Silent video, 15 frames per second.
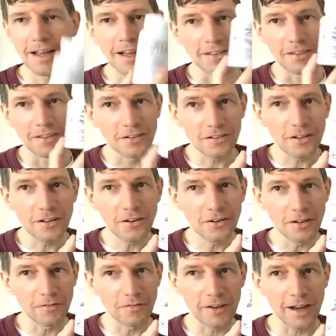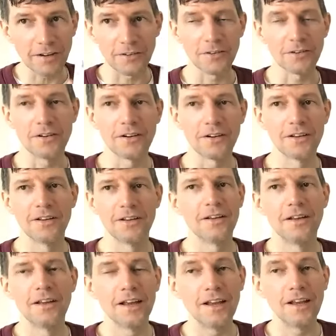and this clarity factor
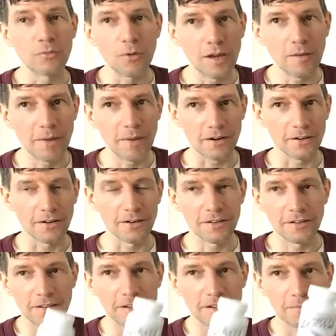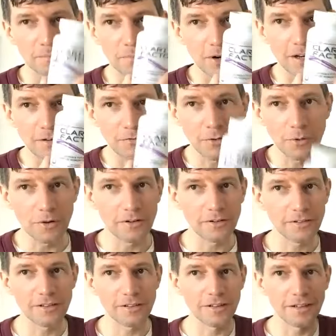is way better than Brain
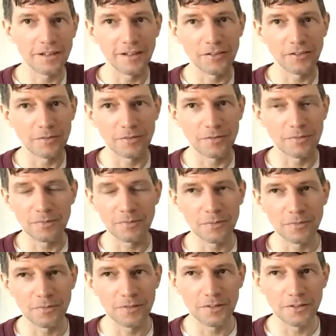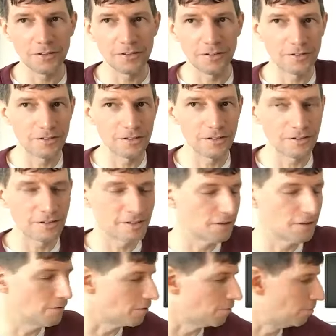Force and then his
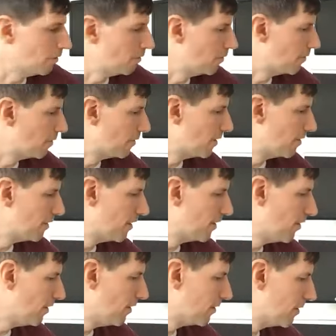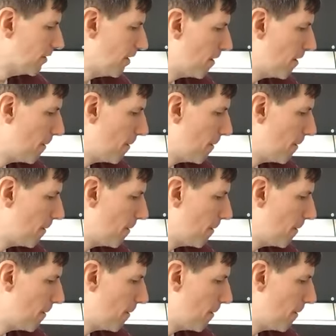silver blue or whatever he calls it.